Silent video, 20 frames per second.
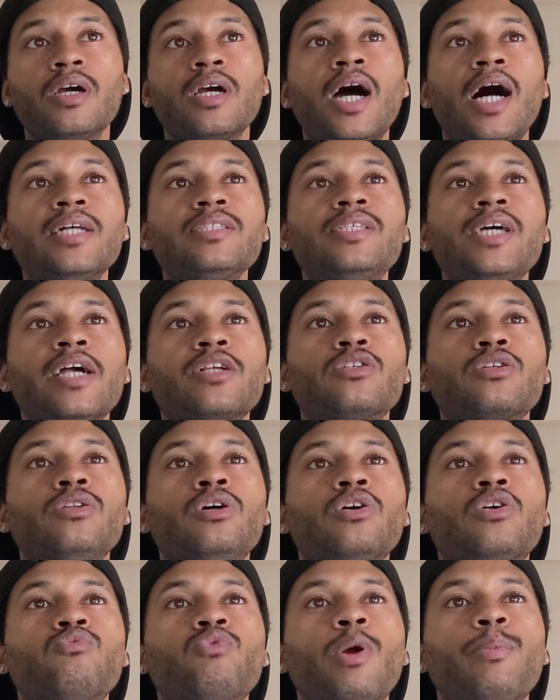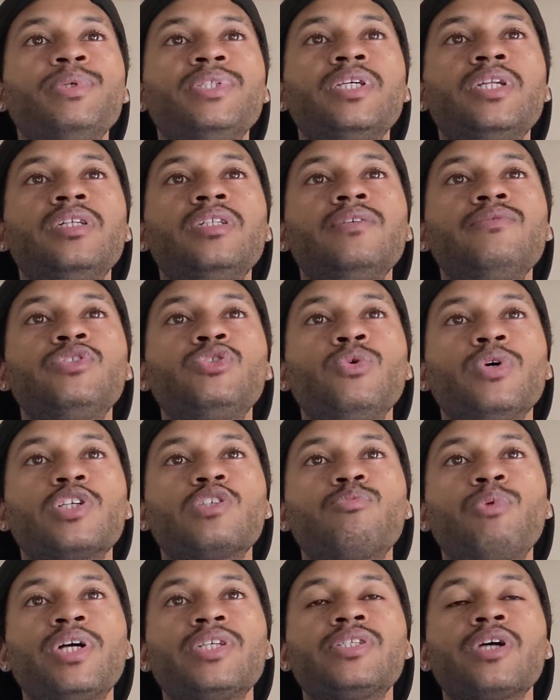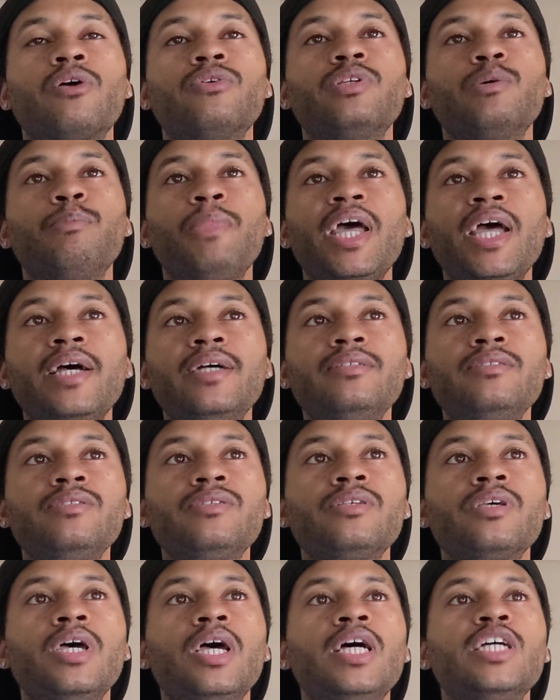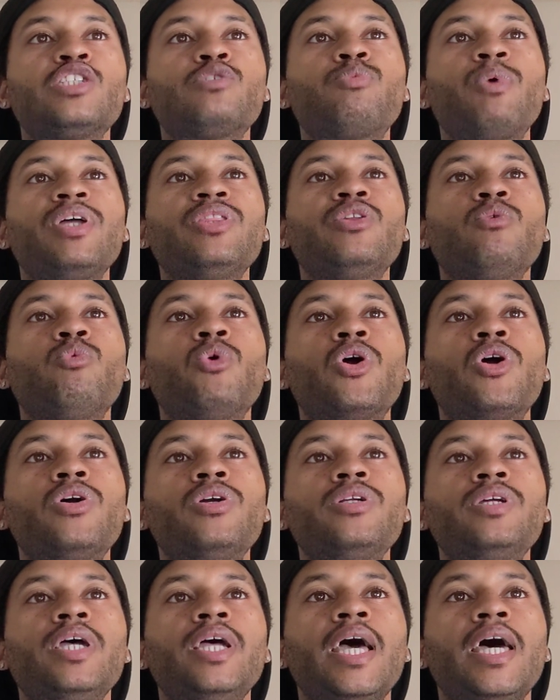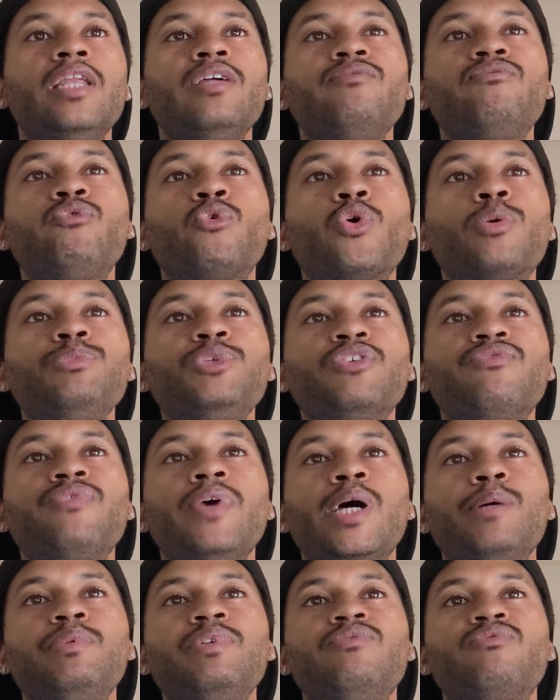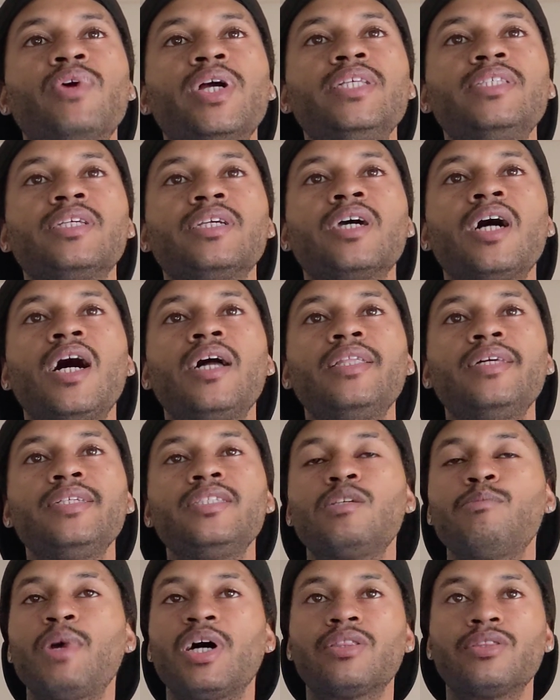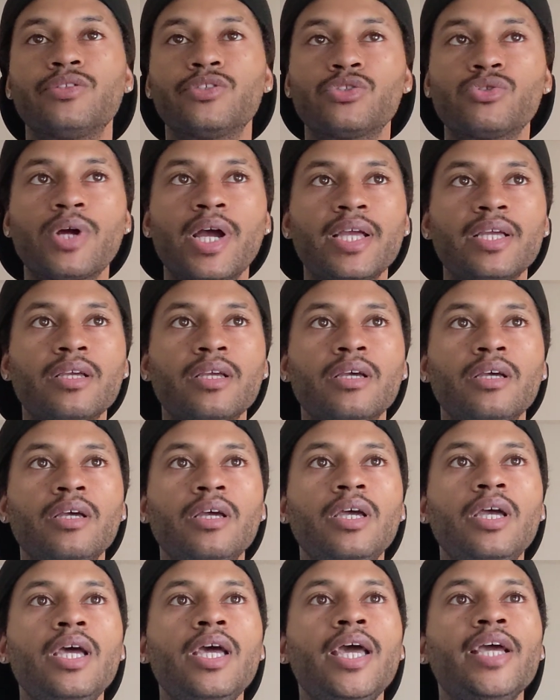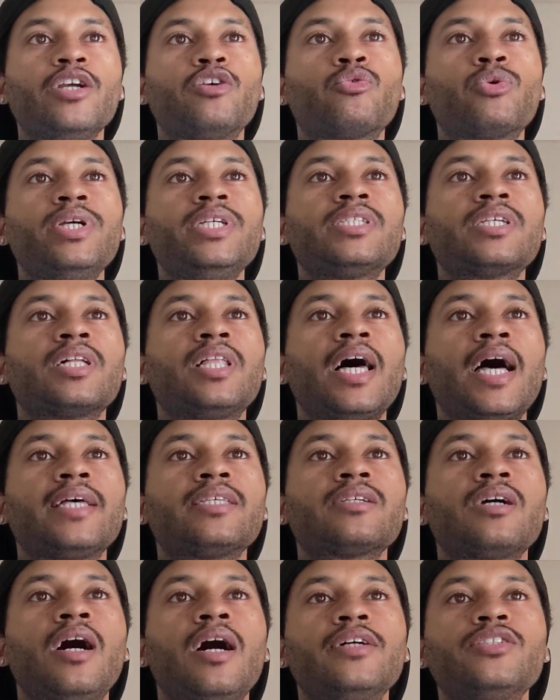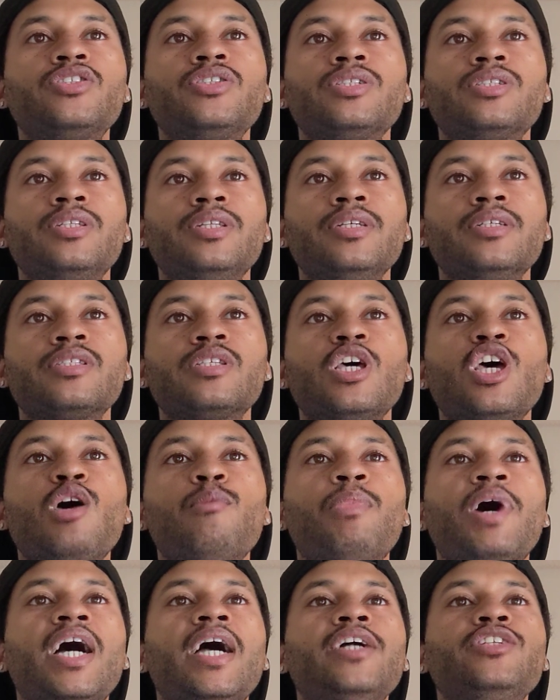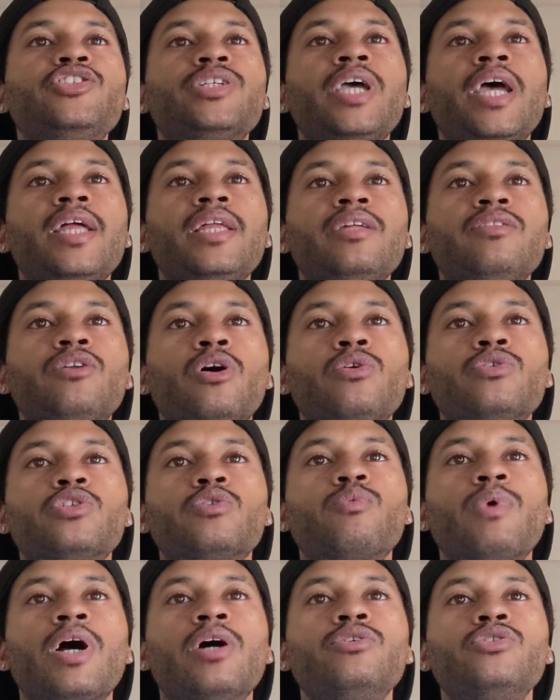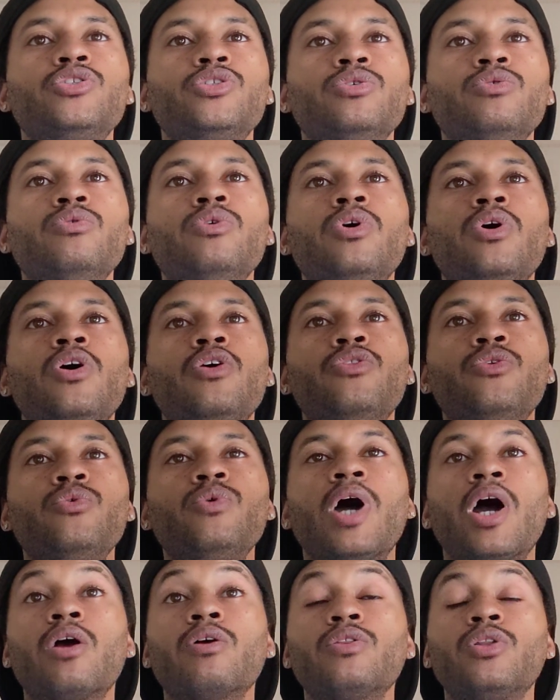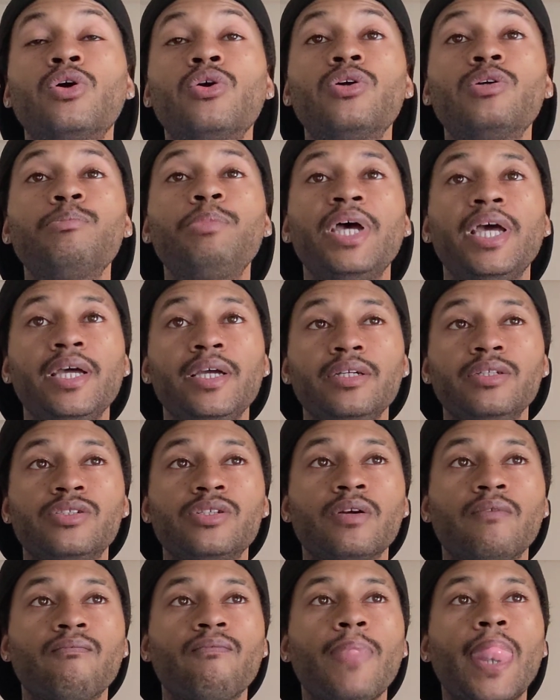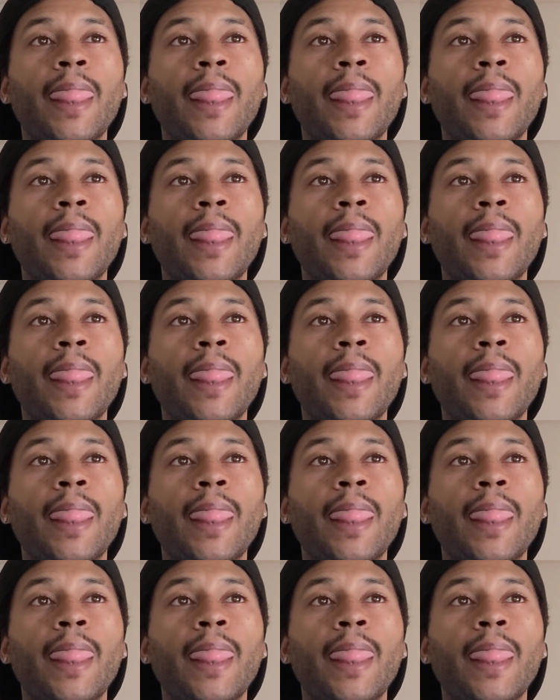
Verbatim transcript: Contact your local representatives to express our demands, spread the word, and inform your family, friends, and colleagues about the strike. Increase class consciousness by educating those around you through our Learn page.